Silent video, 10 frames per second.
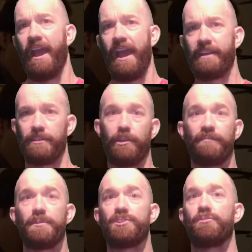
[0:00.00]
and a lot of
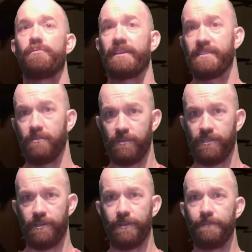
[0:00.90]
maturing still to do.